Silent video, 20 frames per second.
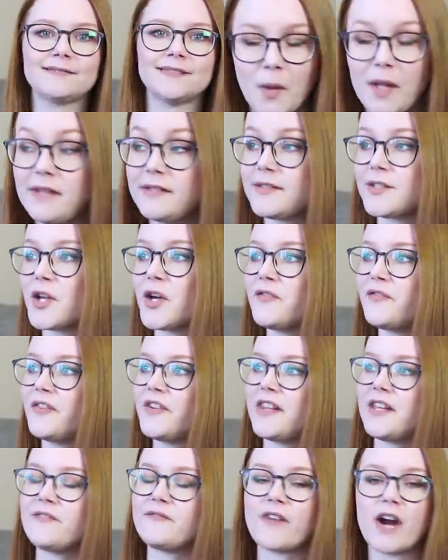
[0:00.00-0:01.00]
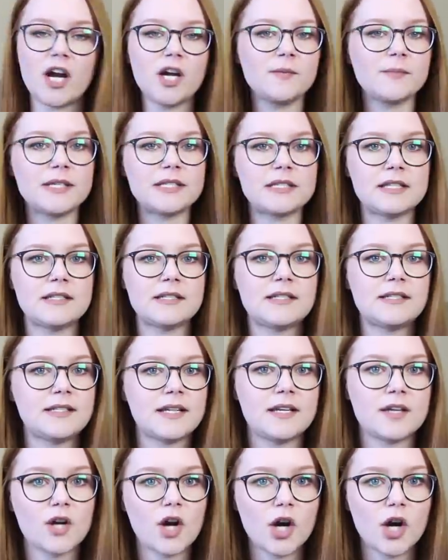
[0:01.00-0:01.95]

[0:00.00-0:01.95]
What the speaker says: Well, it's good for the environment since it's in a